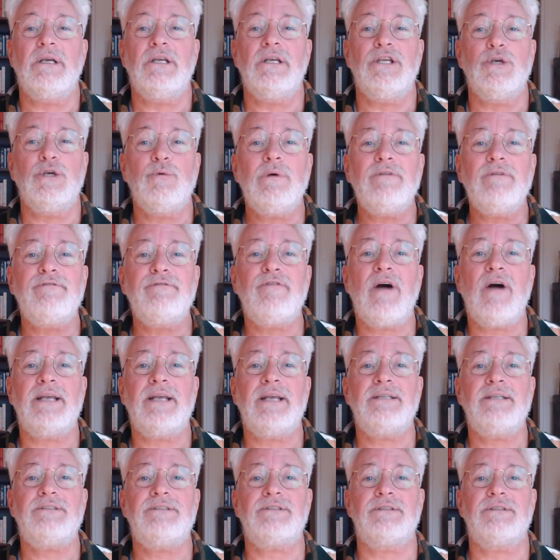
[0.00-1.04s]
you will
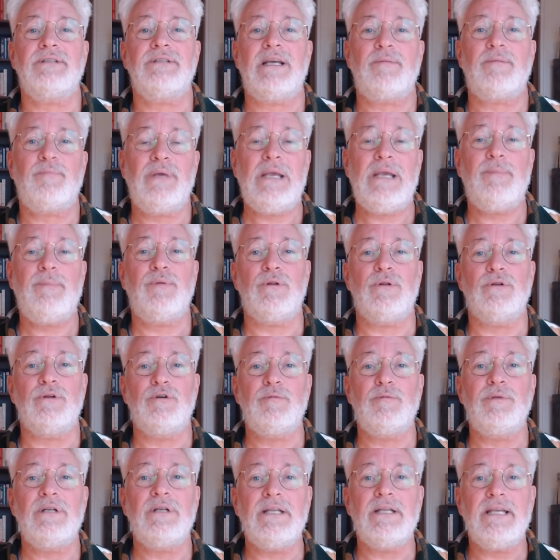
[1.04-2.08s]
find that people who
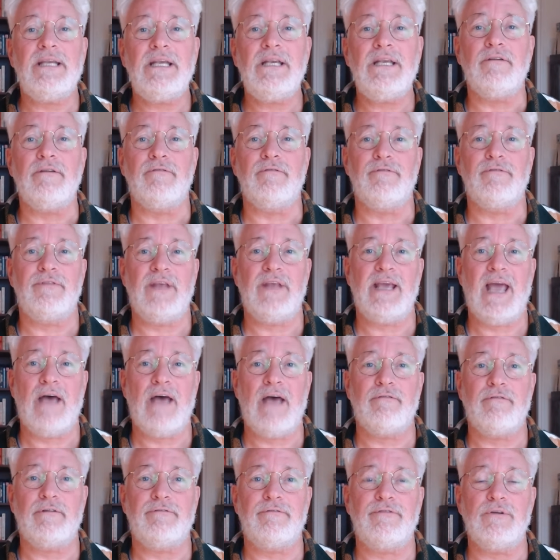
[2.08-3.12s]
believe they
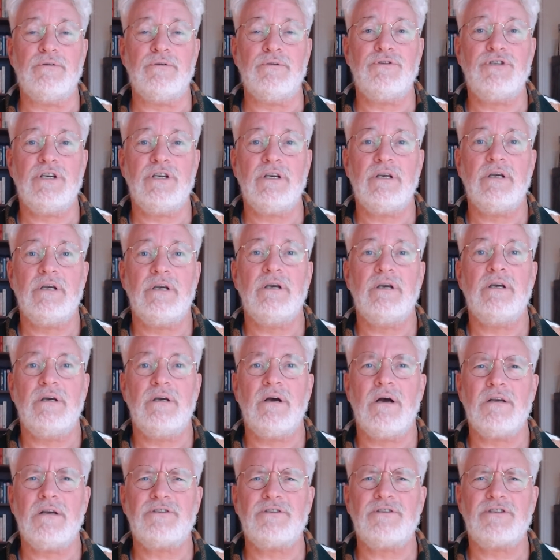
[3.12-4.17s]
have a future
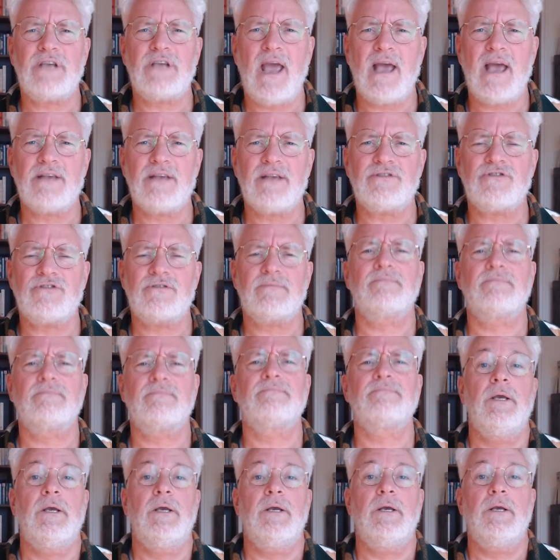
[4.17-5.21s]
are scarce.
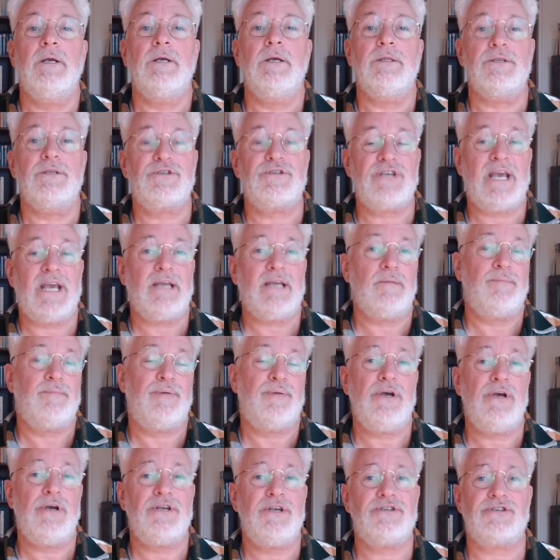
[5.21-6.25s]
The
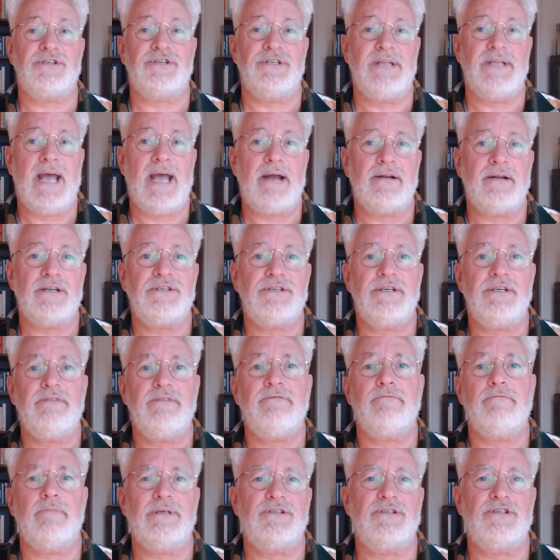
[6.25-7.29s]
second-person
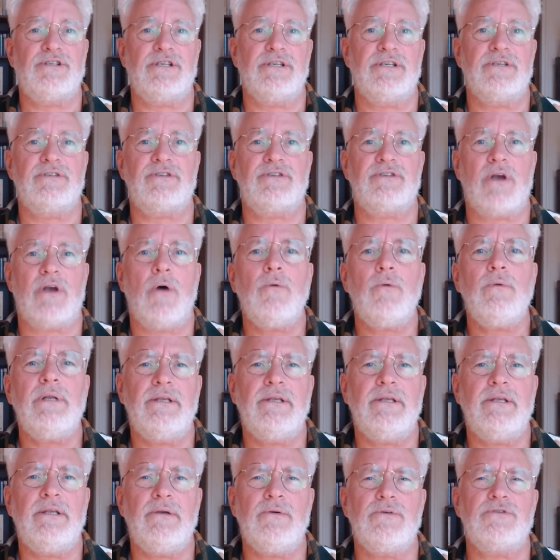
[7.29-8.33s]
narrative, which is only
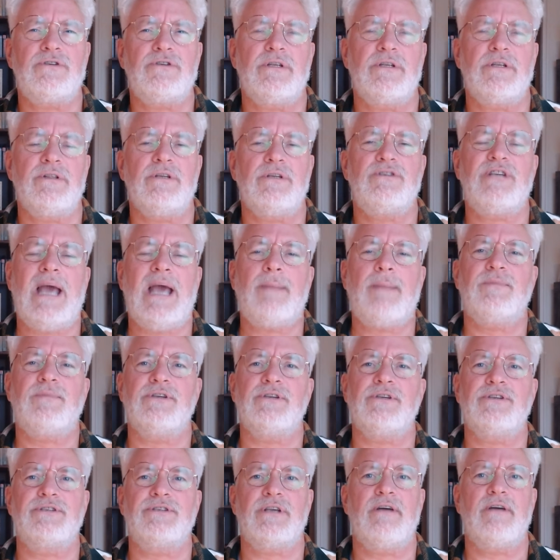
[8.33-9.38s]
used in the
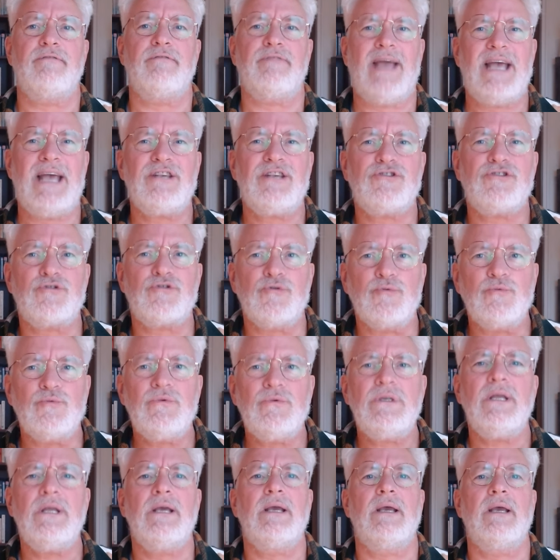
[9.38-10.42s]
chapters of
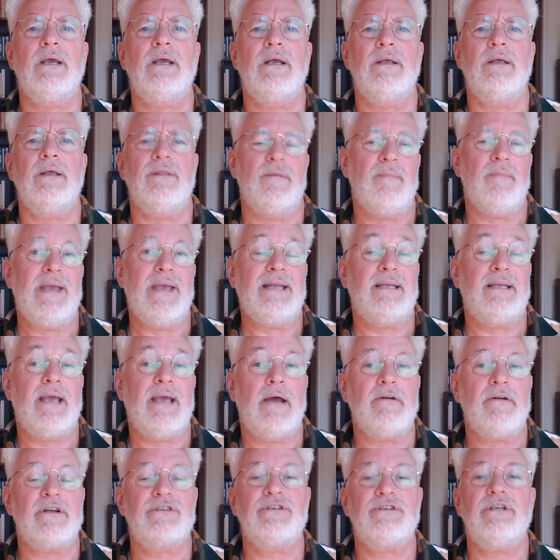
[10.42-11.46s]
Essun, the main
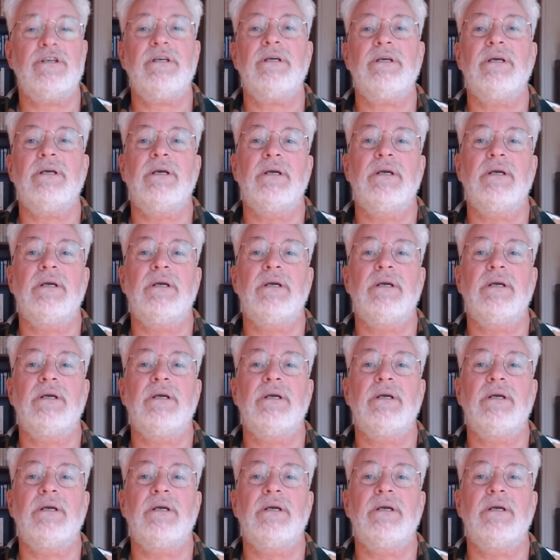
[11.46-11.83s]
character,